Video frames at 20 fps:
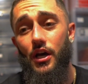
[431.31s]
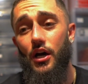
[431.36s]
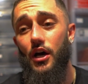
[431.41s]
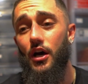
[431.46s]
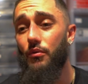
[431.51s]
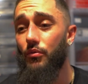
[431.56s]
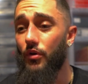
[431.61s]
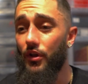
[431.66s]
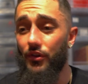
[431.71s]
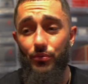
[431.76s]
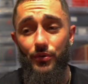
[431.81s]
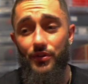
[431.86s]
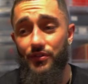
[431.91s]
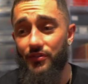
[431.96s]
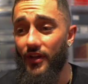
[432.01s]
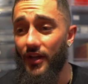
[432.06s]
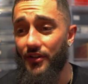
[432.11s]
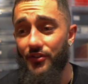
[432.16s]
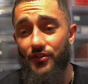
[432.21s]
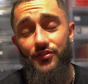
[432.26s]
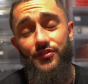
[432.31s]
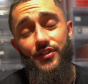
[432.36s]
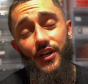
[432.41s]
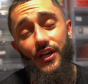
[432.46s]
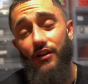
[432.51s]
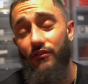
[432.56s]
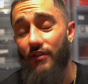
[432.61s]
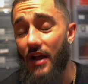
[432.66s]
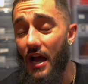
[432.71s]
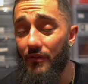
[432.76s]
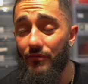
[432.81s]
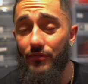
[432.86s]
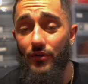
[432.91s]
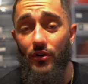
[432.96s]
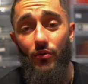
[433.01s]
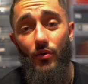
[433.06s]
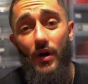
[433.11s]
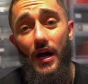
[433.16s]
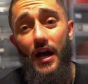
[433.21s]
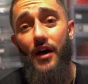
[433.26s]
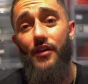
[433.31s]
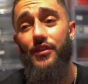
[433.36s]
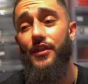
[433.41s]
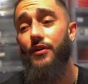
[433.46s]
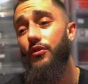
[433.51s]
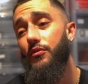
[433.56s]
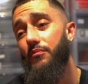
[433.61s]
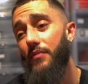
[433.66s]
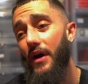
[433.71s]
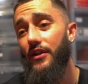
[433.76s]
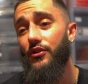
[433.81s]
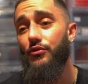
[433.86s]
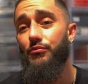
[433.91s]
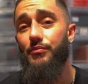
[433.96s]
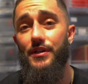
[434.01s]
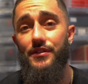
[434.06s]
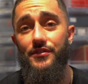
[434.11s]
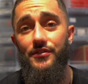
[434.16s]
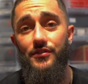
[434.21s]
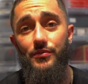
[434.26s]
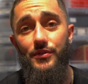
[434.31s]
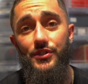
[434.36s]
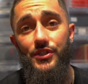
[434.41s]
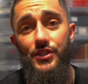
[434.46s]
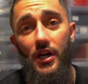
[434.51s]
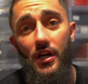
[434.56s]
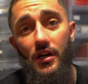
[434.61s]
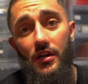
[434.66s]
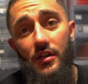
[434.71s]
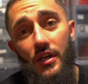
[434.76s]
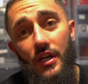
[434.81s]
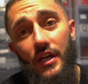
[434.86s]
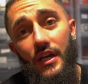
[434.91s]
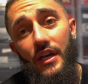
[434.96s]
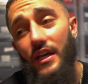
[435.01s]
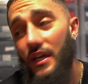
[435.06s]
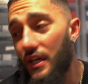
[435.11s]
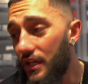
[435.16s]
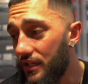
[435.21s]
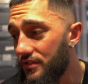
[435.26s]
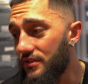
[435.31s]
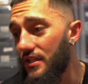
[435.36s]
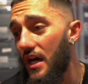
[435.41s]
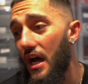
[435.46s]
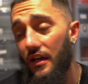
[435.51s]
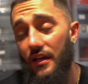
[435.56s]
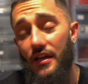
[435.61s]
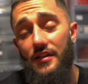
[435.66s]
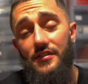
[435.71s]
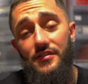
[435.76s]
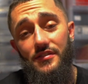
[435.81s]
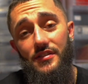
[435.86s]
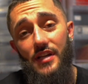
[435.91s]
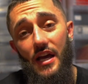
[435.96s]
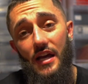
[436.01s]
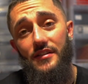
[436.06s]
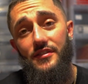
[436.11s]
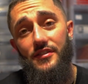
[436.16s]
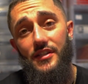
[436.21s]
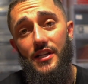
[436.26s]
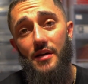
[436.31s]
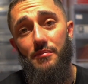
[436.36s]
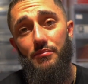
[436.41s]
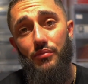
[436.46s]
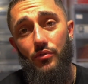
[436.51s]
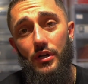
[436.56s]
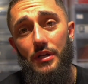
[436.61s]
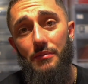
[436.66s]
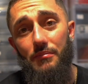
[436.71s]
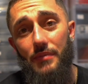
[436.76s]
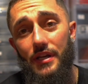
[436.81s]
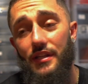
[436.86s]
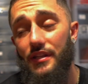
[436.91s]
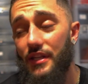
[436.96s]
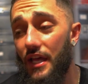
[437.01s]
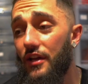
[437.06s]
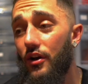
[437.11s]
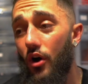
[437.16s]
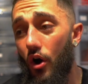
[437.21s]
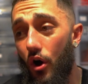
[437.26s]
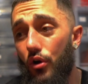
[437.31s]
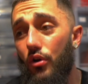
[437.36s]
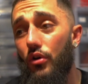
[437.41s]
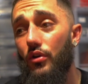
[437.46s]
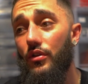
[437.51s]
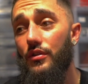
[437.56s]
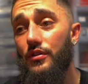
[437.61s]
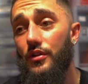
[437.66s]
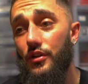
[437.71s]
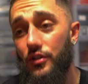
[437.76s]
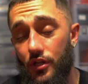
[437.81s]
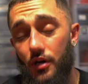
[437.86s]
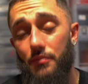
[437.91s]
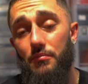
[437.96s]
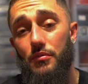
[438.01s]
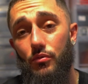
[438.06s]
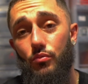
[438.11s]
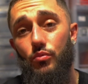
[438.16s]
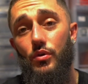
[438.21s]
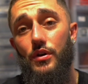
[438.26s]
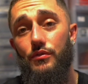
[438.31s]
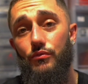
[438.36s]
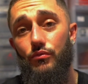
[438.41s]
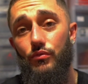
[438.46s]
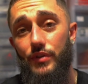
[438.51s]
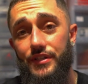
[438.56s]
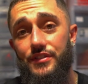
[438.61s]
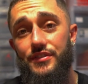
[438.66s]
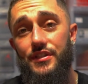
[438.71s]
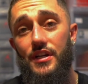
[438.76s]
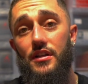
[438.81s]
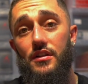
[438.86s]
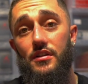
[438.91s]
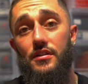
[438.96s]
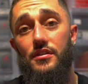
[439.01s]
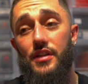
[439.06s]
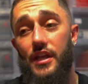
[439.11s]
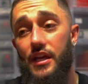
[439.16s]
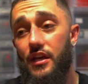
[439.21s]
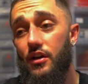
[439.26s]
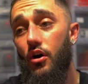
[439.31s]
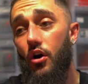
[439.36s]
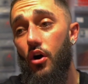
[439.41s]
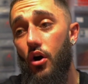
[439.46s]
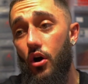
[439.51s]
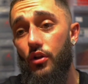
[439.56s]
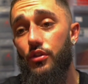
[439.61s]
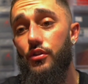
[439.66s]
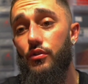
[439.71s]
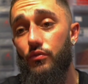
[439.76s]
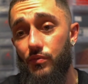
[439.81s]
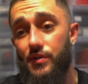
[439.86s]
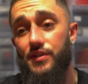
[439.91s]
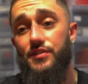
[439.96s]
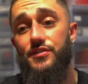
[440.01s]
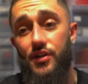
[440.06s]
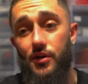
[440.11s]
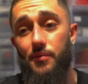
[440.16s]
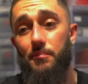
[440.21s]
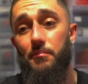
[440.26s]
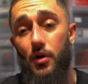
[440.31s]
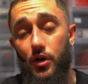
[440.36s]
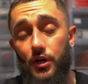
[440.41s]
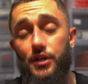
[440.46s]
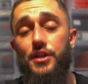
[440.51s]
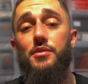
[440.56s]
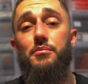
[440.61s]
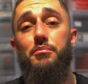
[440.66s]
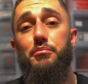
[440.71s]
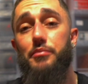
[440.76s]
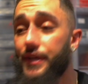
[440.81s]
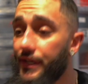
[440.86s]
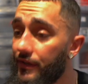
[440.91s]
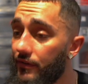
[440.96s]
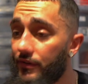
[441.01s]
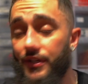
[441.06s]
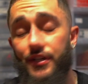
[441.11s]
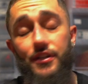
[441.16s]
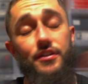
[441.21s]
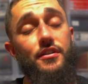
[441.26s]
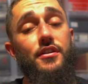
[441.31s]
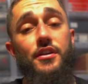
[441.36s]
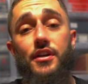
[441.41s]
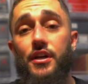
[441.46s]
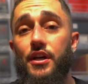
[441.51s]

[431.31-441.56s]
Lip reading: Once we see that you're sticking around for a while, then we might do business with y'all. And StockX has gotten to that point, man. They are the #1 reseller. They are the resale market, period.